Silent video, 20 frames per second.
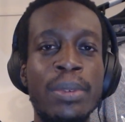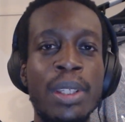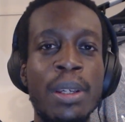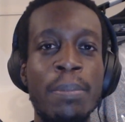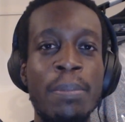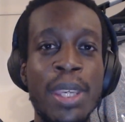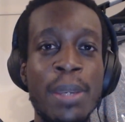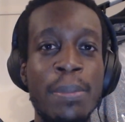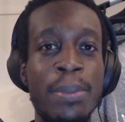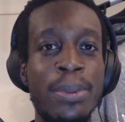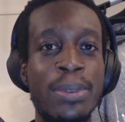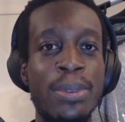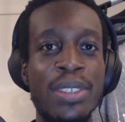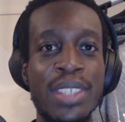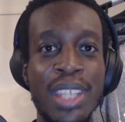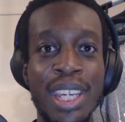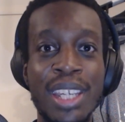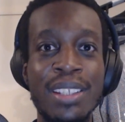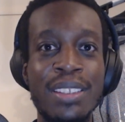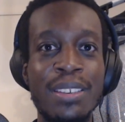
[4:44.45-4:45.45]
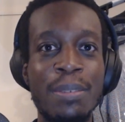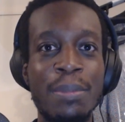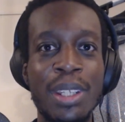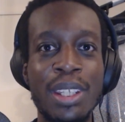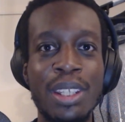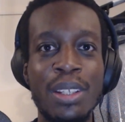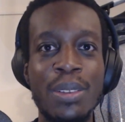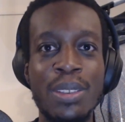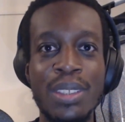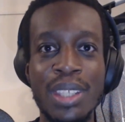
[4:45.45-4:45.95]
people saying to me,
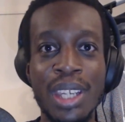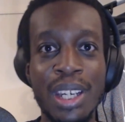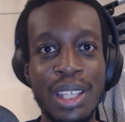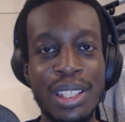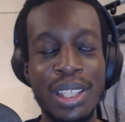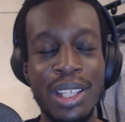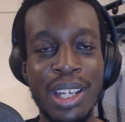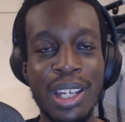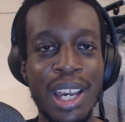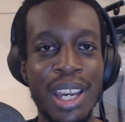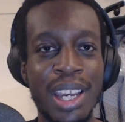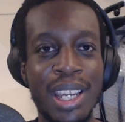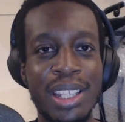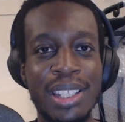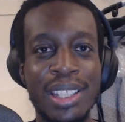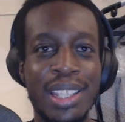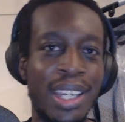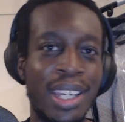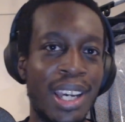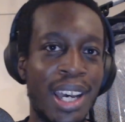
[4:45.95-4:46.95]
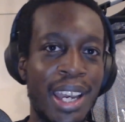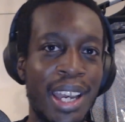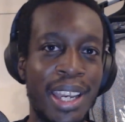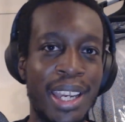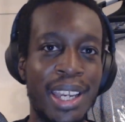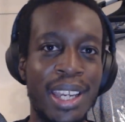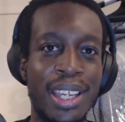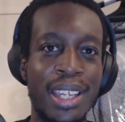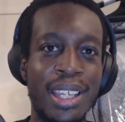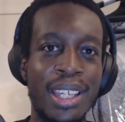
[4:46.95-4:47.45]
"Seiga takai, dekai,
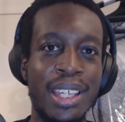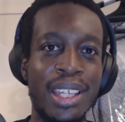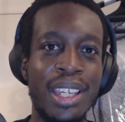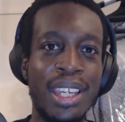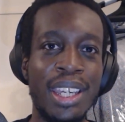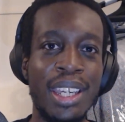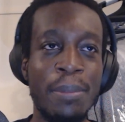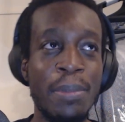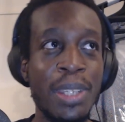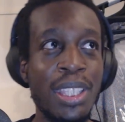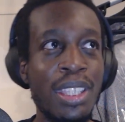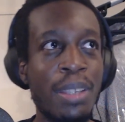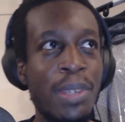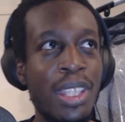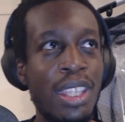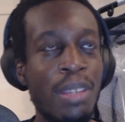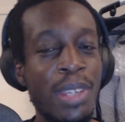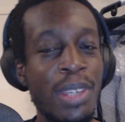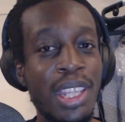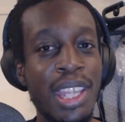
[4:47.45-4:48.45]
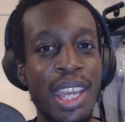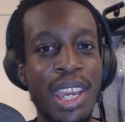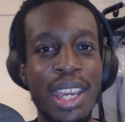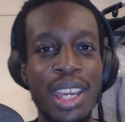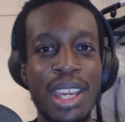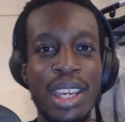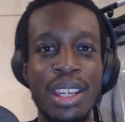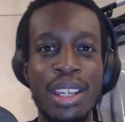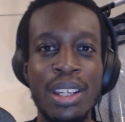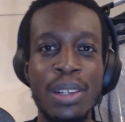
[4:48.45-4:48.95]
mite, mite, mite,
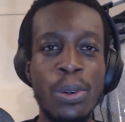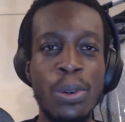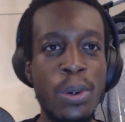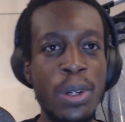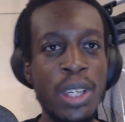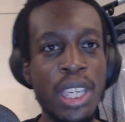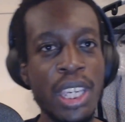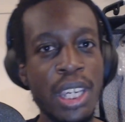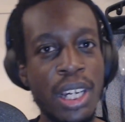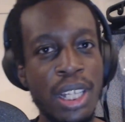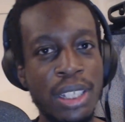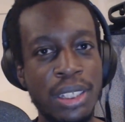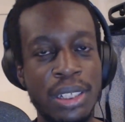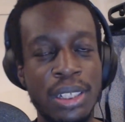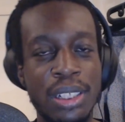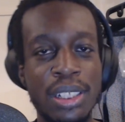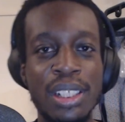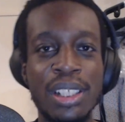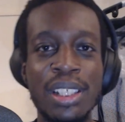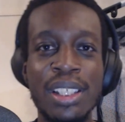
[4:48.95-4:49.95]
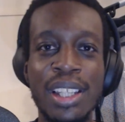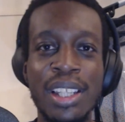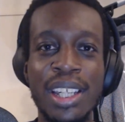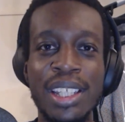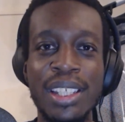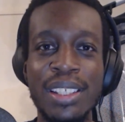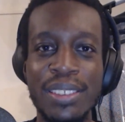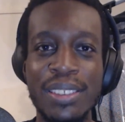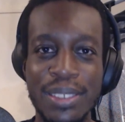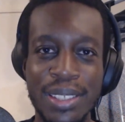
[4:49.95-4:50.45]
ookii yan."
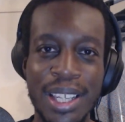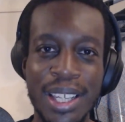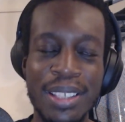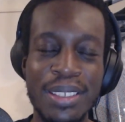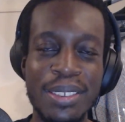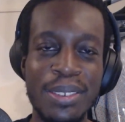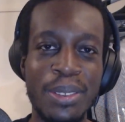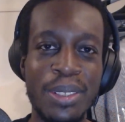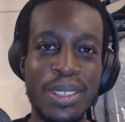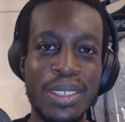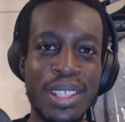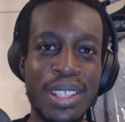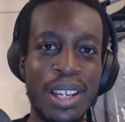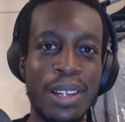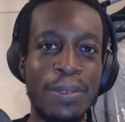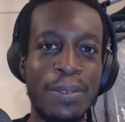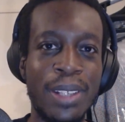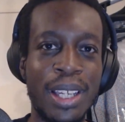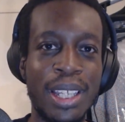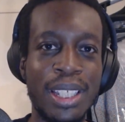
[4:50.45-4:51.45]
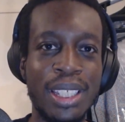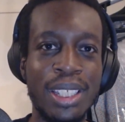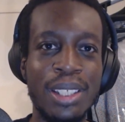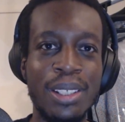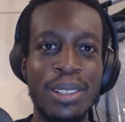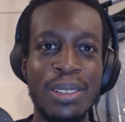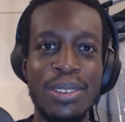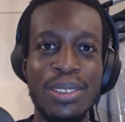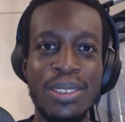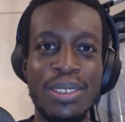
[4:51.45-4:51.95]
Like that sort of stuff, like,
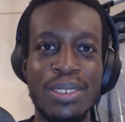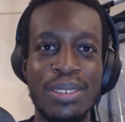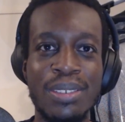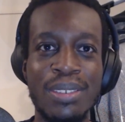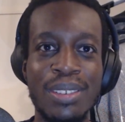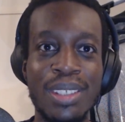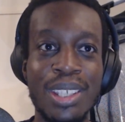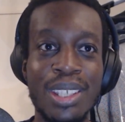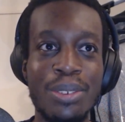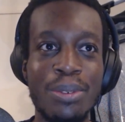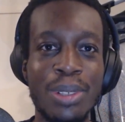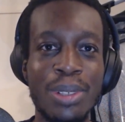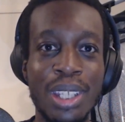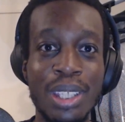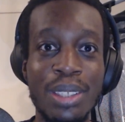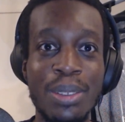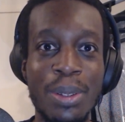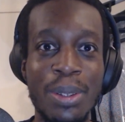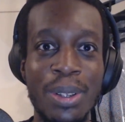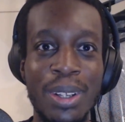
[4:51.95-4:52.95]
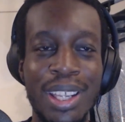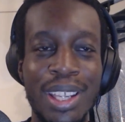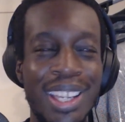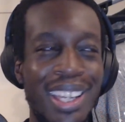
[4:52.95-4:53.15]
just he's really tall.